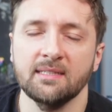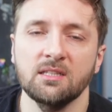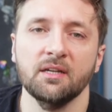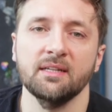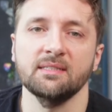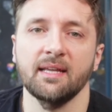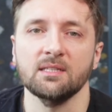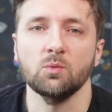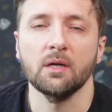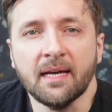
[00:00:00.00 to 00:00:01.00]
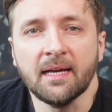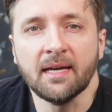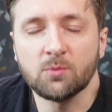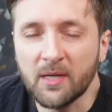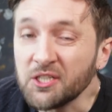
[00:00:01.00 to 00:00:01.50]
at this next one. It's
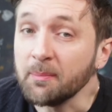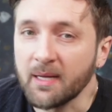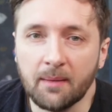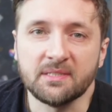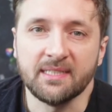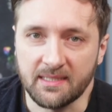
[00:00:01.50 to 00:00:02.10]
when she becomes distant,